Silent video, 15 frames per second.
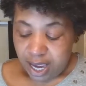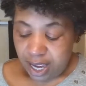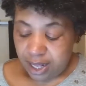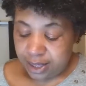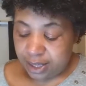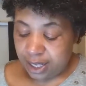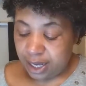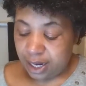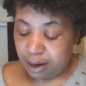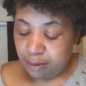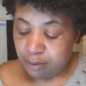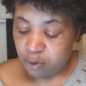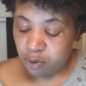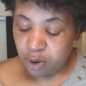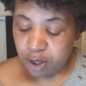And then
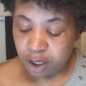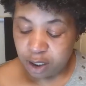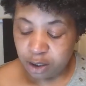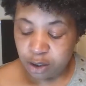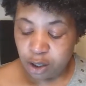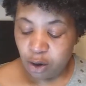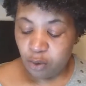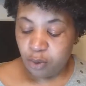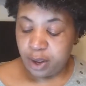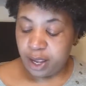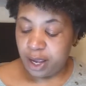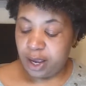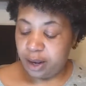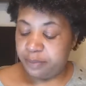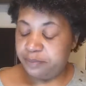I'm going to go
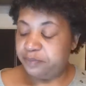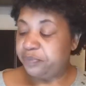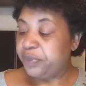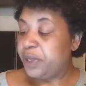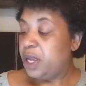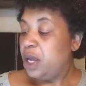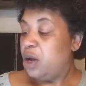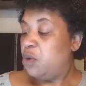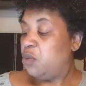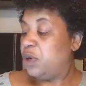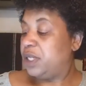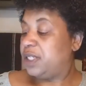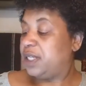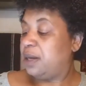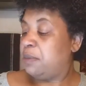in
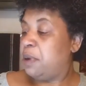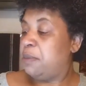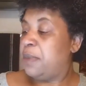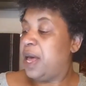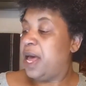with some of